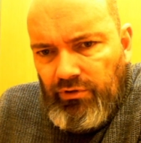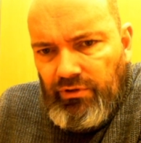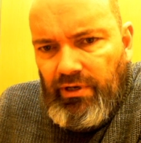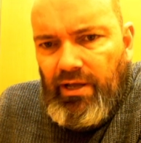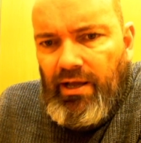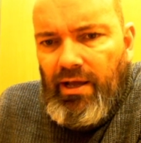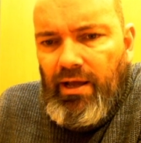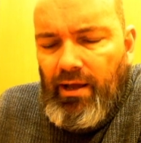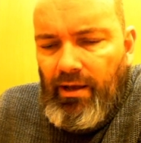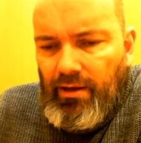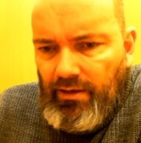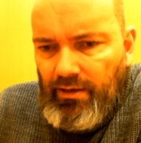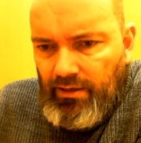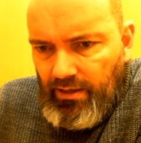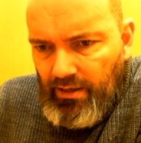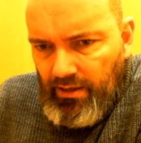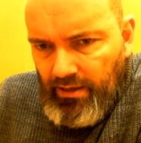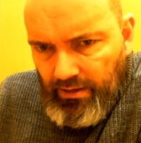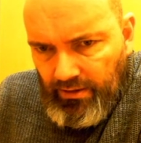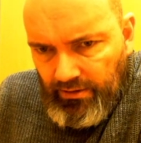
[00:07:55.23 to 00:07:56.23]
Yeah,
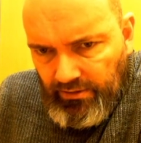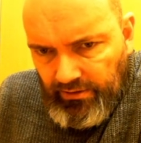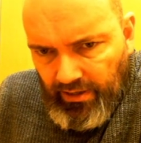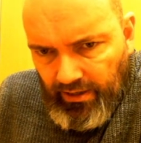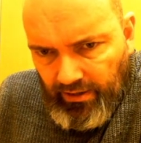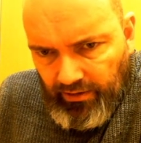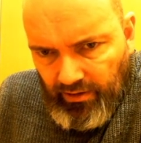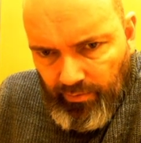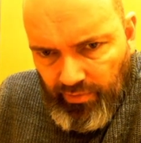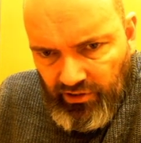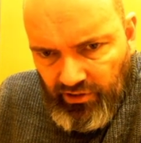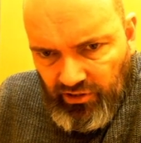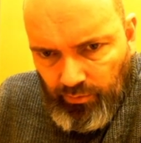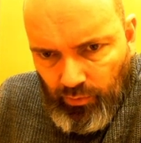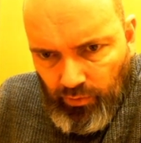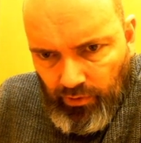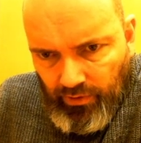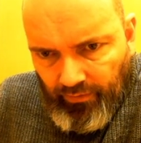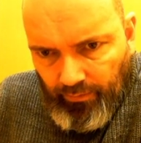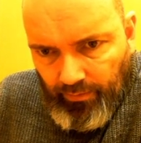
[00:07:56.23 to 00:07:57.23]
he, he's taking the bishop
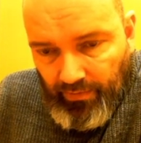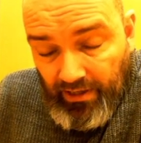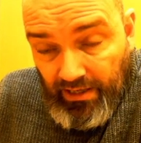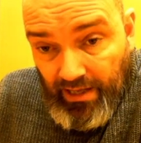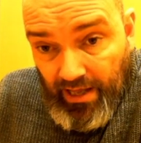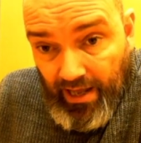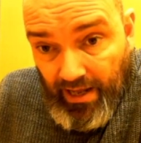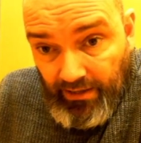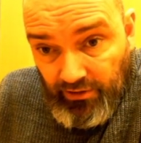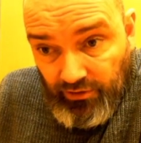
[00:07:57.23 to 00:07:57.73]
away from the e8